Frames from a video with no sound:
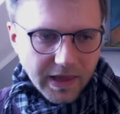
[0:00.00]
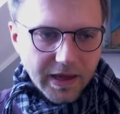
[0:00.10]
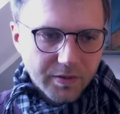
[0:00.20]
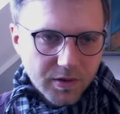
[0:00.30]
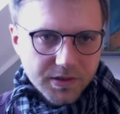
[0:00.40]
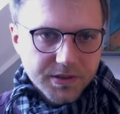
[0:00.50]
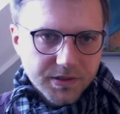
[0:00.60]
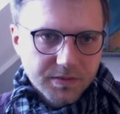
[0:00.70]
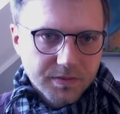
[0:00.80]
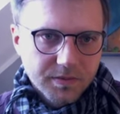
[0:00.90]

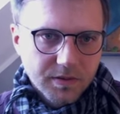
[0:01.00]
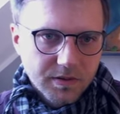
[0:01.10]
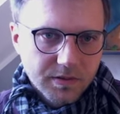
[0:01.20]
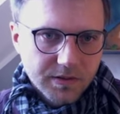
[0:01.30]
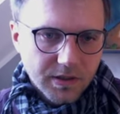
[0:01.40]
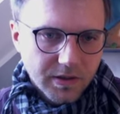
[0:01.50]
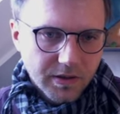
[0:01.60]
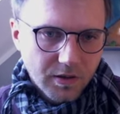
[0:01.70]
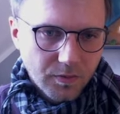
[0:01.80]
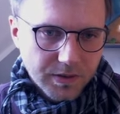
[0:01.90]
errors
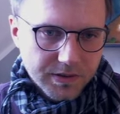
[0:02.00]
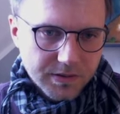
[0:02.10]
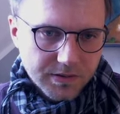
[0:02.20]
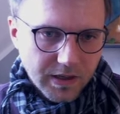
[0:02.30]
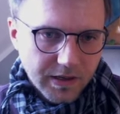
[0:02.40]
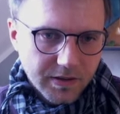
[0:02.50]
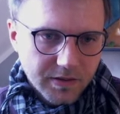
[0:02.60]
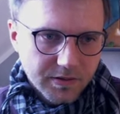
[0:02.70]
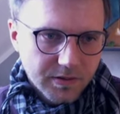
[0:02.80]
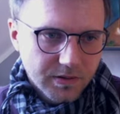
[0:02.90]
starting with
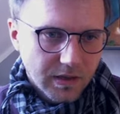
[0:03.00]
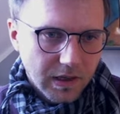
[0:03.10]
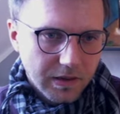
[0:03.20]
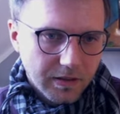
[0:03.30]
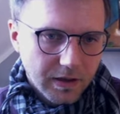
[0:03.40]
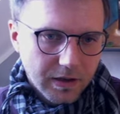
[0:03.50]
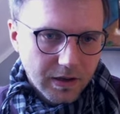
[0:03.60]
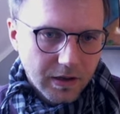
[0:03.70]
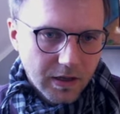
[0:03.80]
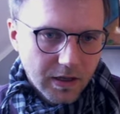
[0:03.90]
800 and then
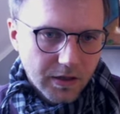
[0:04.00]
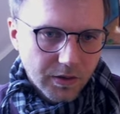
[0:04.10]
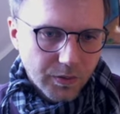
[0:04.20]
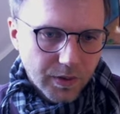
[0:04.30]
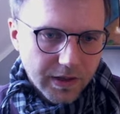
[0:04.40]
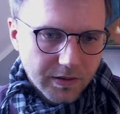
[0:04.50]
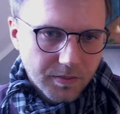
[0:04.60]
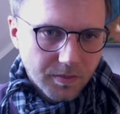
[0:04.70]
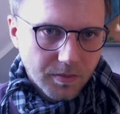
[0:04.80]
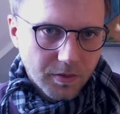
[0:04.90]
you get
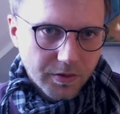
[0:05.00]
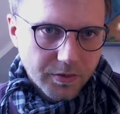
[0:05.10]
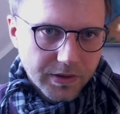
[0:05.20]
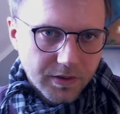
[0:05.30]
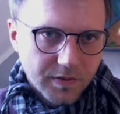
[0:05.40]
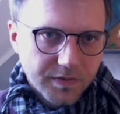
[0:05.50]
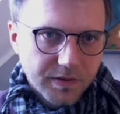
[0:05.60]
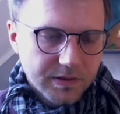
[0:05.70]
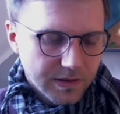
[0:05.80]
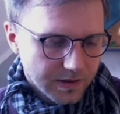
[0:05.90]
more rid of
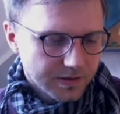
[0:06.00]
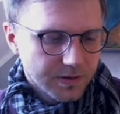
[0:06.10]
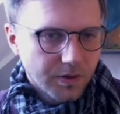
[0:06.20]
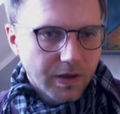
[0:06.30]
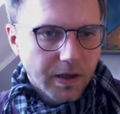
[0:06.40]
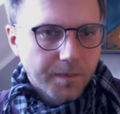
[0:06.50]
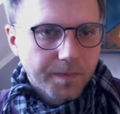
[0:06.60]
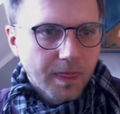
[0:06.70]
these guys okay